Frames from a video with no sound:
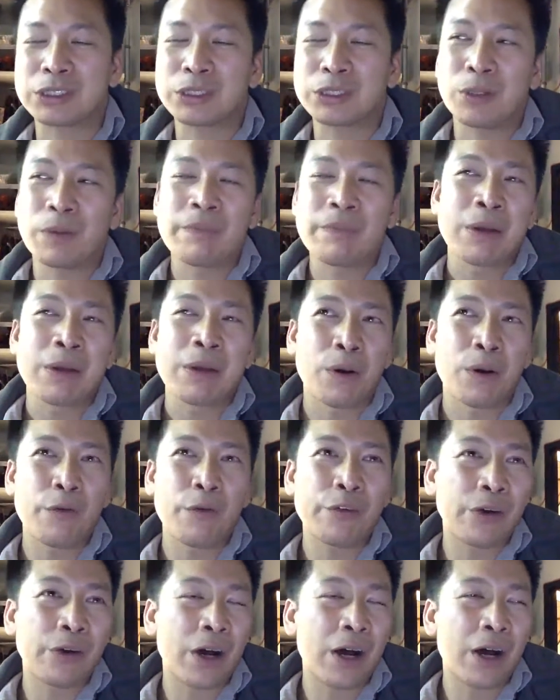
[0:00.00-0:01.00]
So
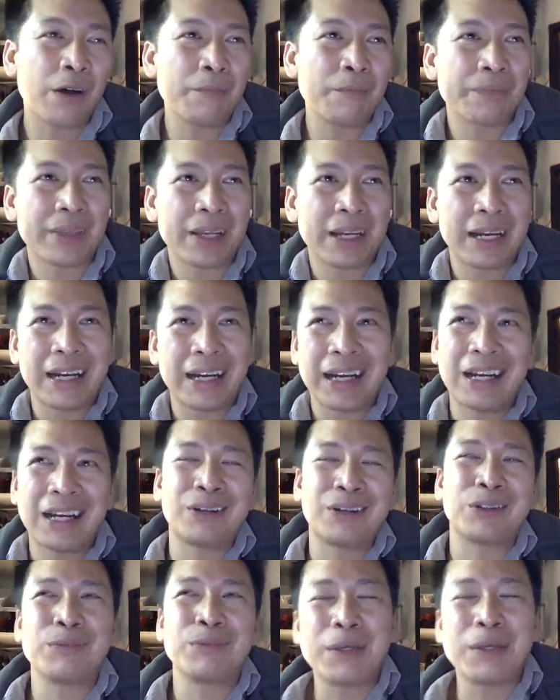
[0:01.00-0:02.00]
overall,
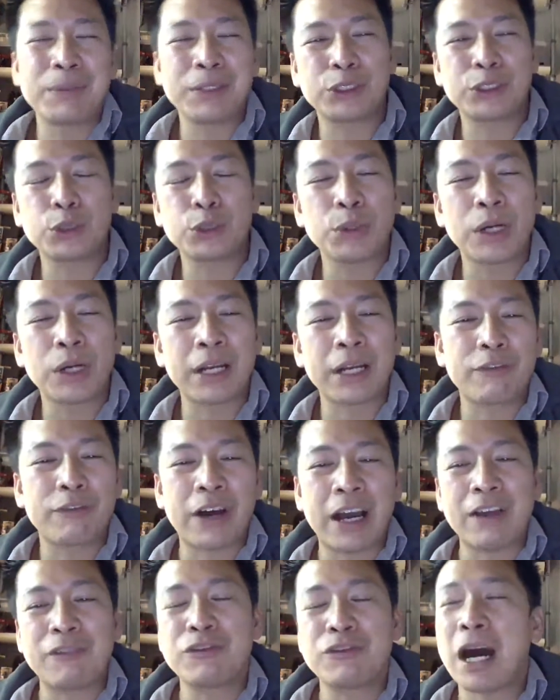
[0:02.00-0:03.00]
I don't know, maybe a 2 out of
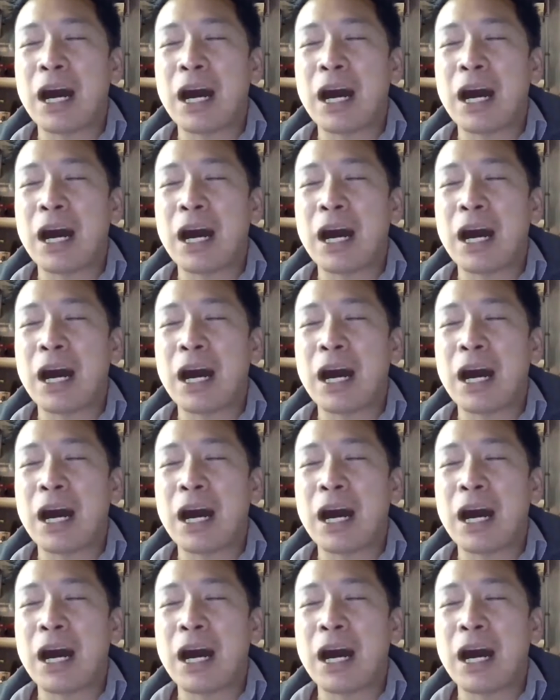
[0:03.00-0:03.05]
5.